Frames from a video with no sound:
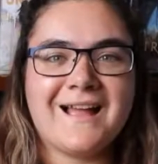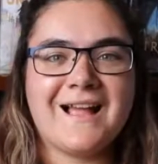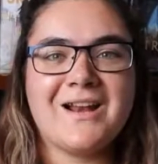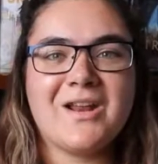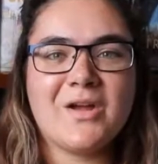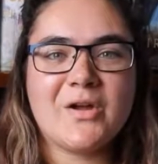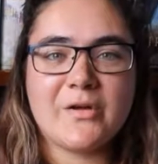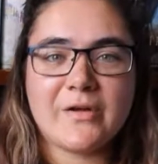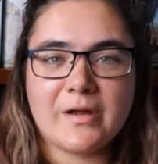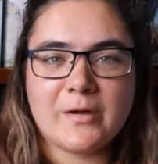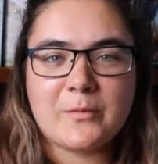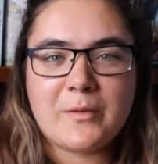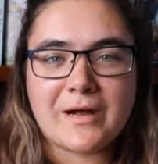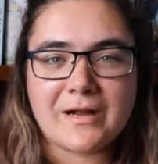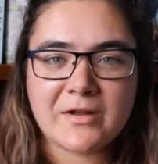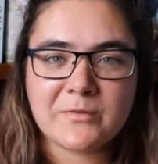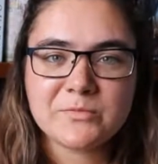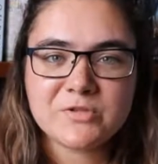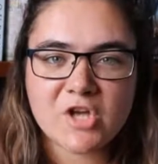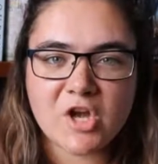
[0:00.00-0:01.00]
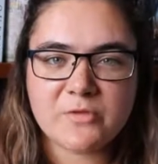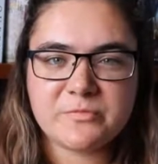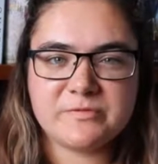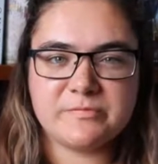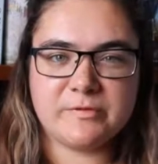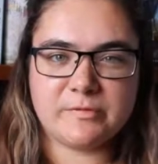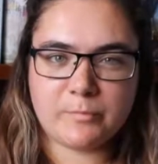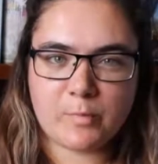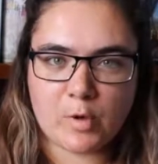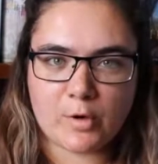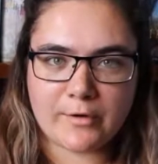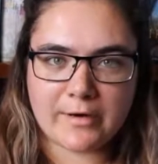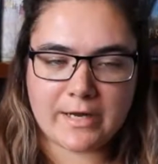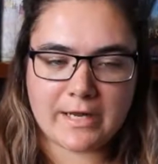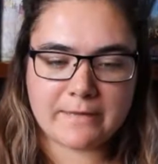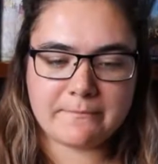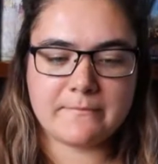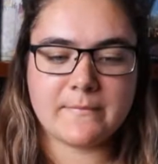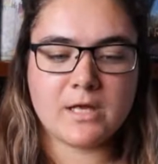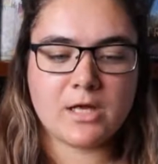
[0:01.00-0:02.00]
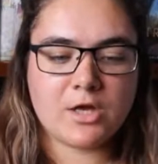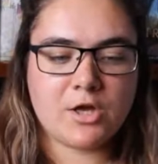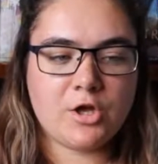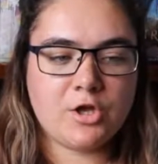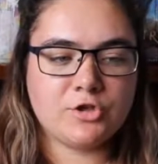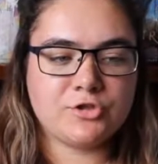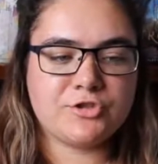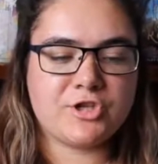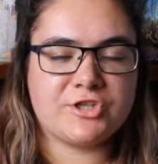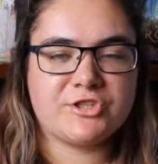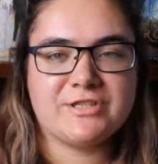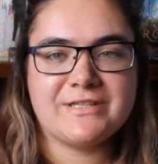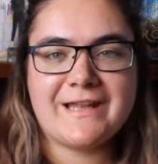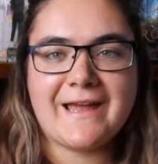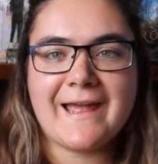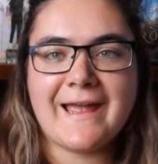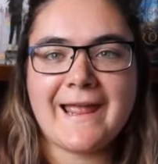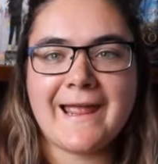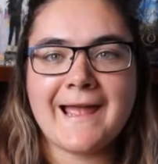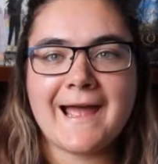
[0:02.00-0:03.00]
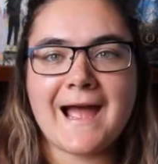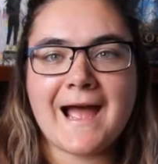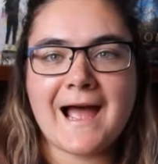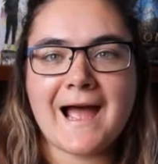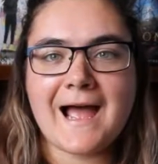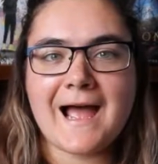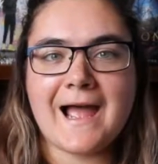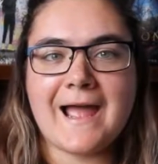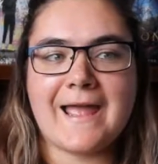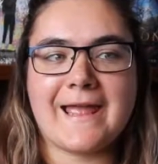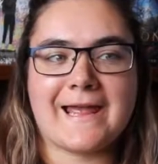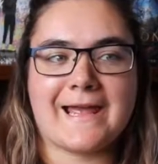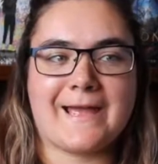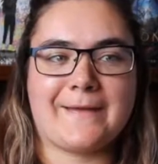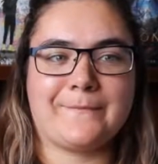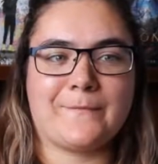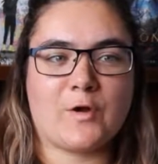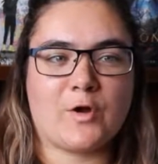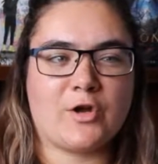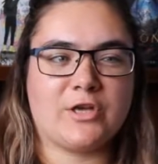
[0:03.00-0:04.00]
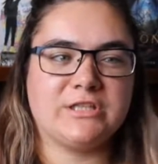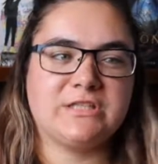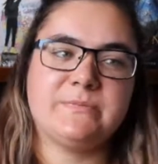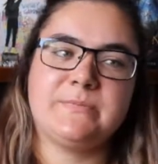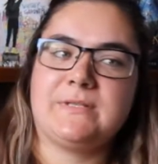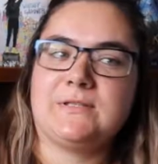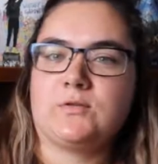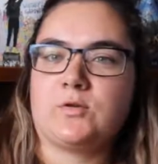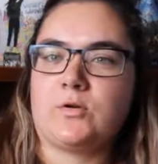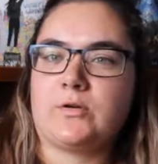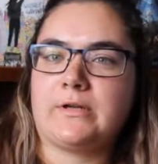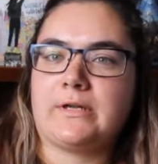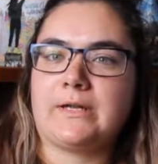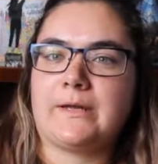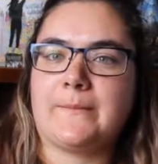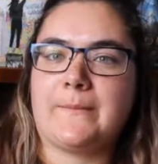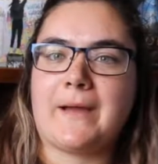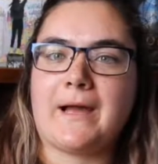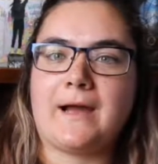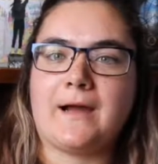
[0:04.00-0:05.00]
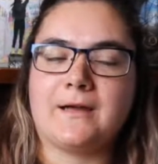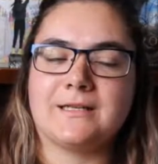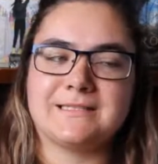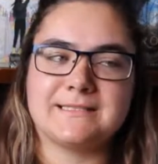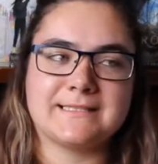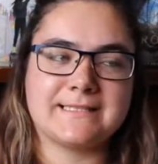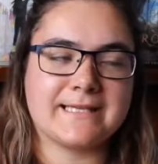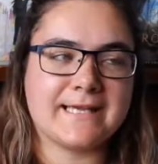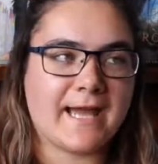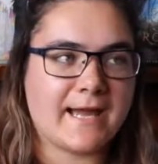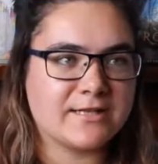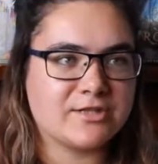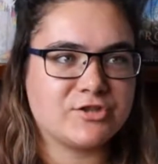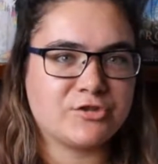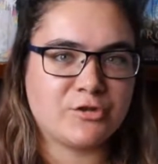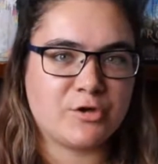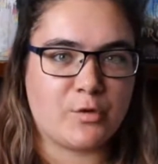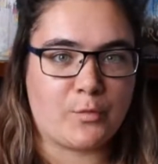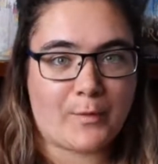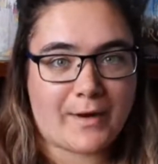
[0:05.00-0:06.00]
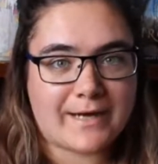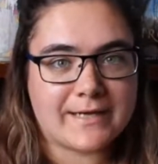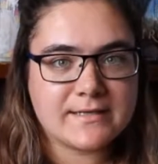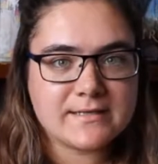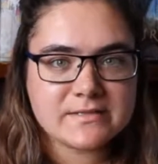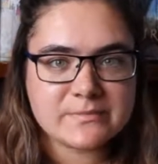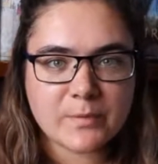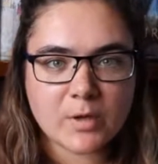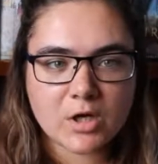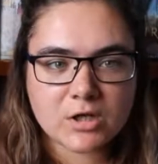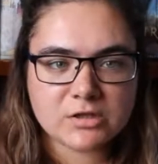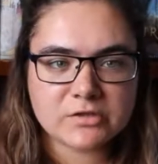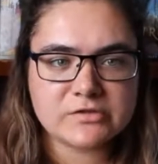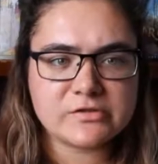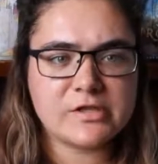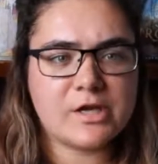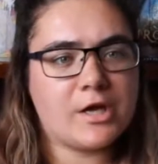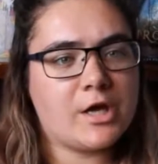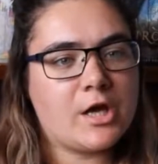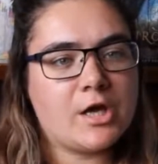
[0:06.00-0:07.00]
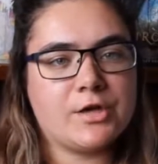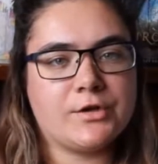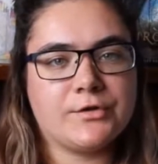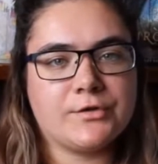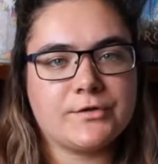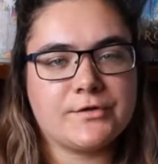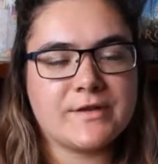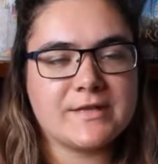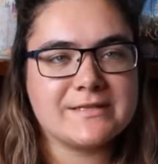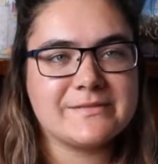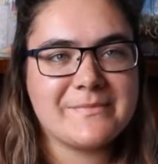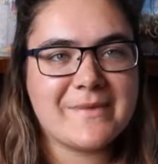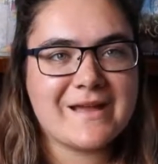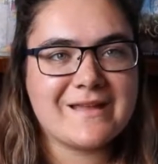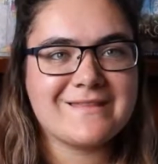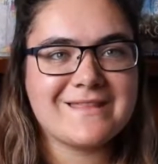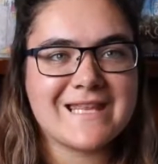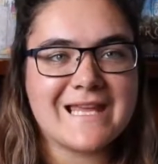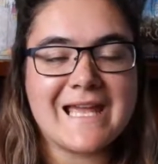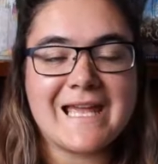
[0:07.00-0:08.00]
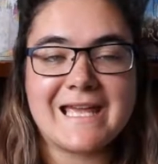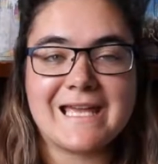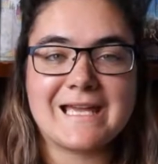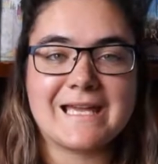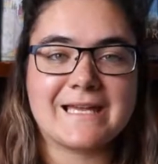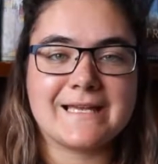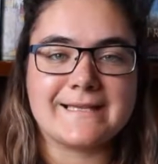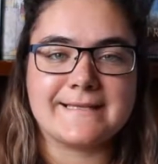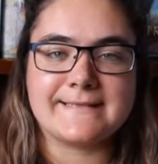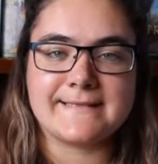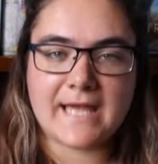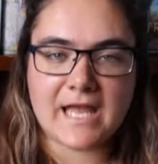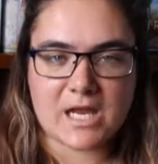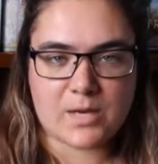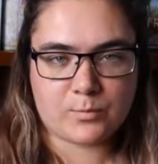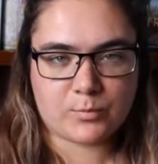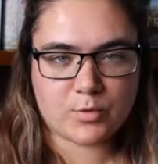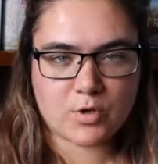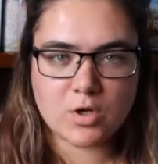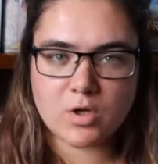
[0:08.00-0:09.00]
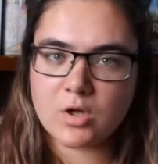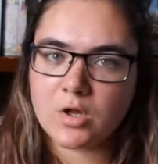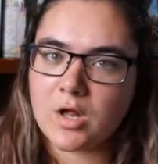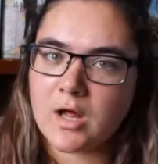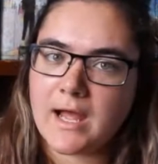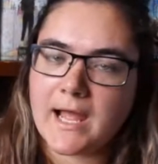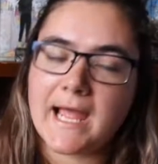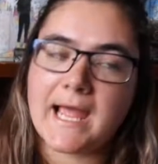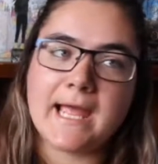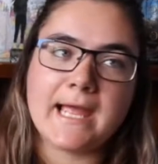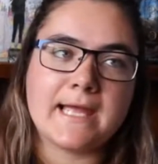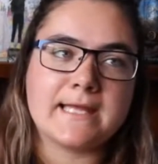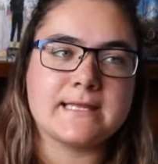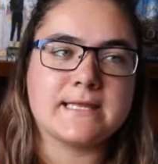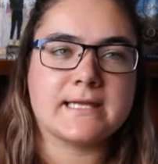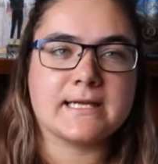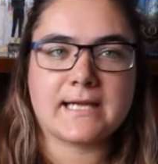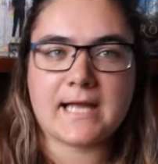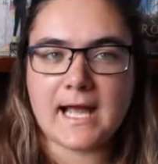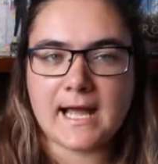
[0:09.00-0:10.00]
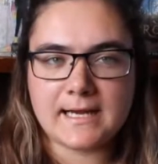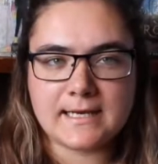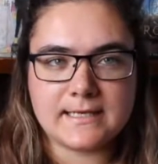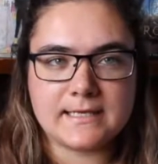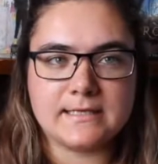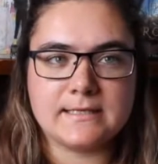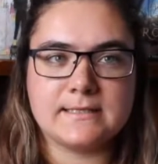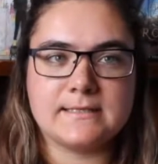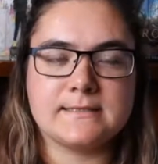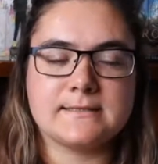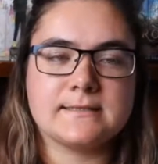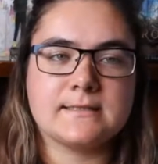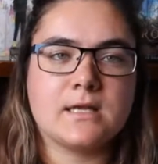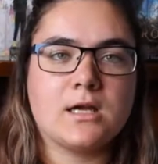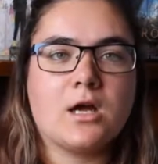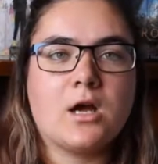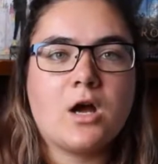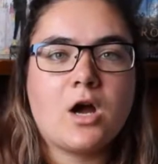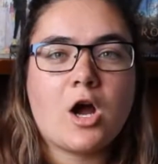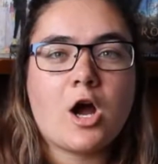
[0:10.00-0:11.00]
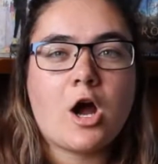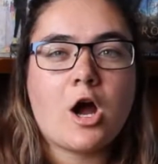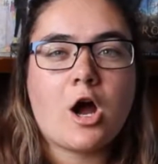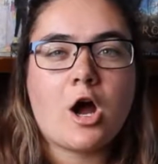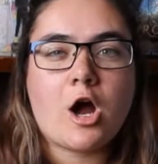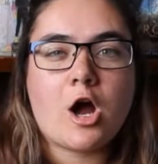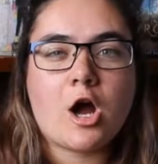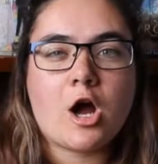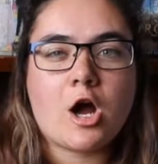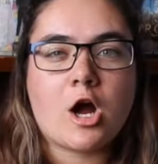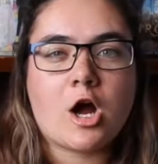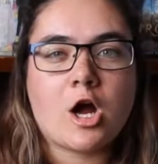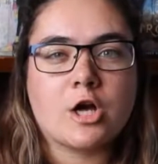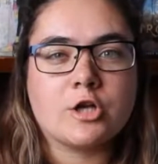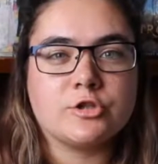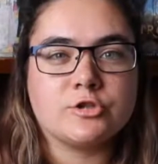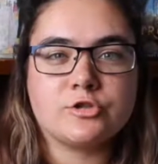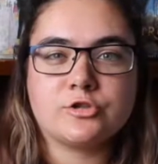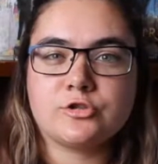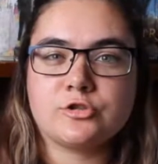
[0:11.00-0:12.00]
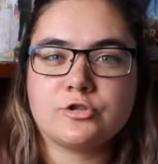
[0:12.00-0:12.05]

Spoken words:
Hello and welcome to Hope's Bookporium. So today I am going to be talking about cancer awareness books. This month is April and the colors are